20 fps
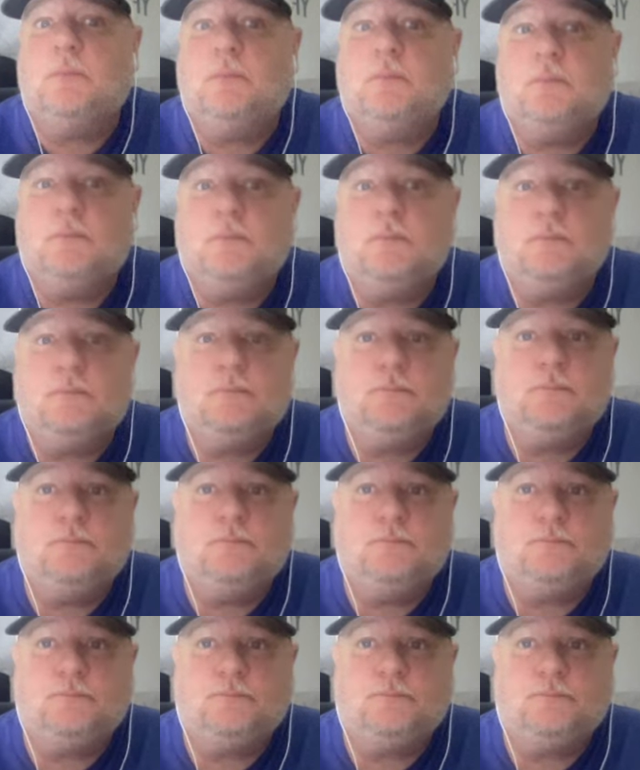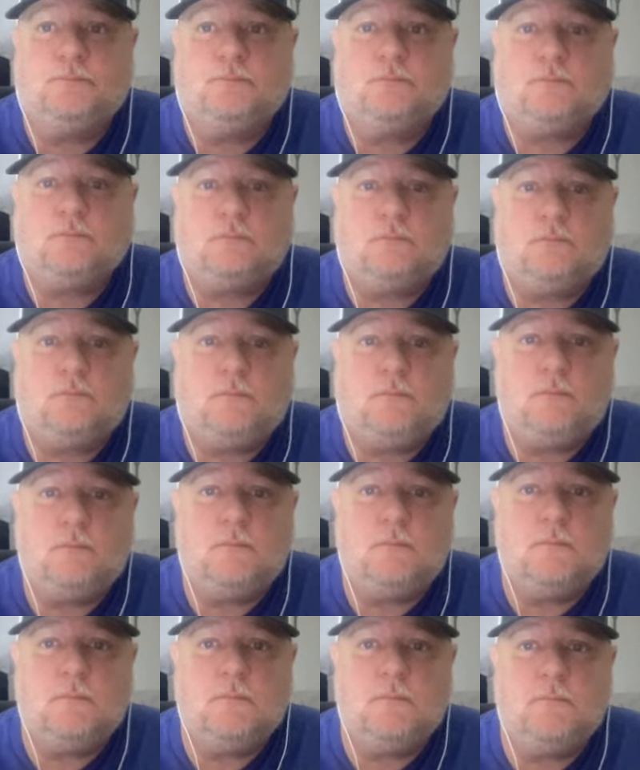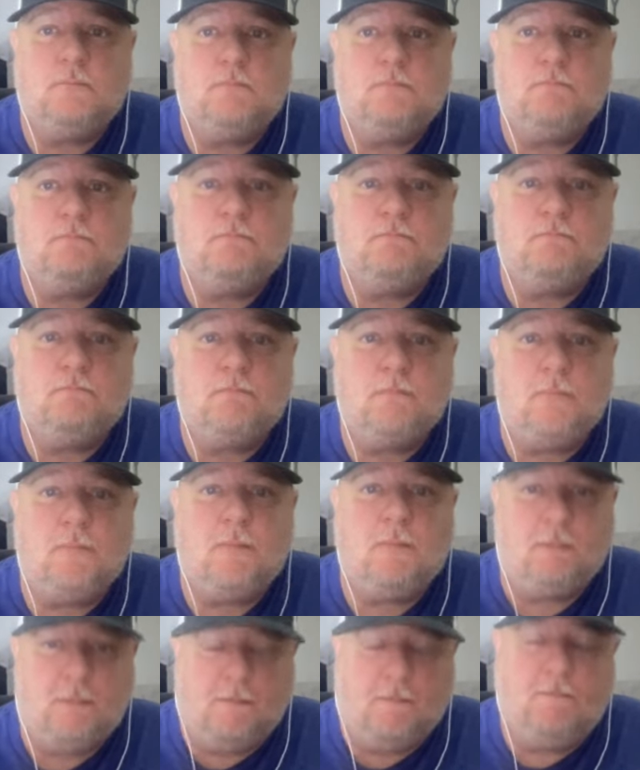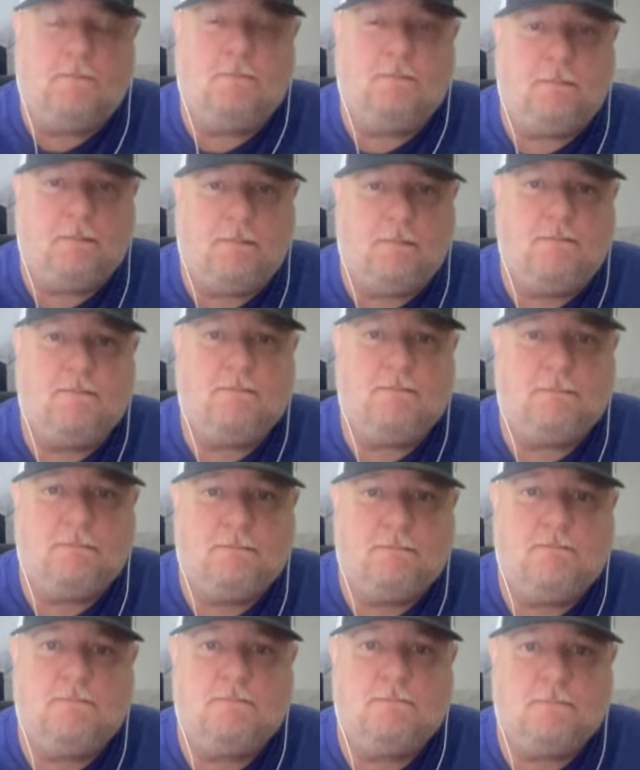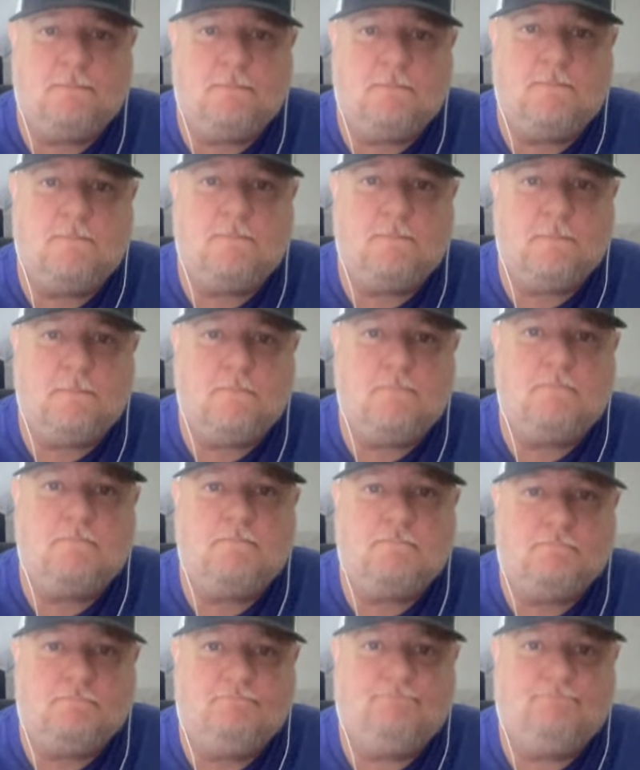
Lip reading: This person isn't speaking.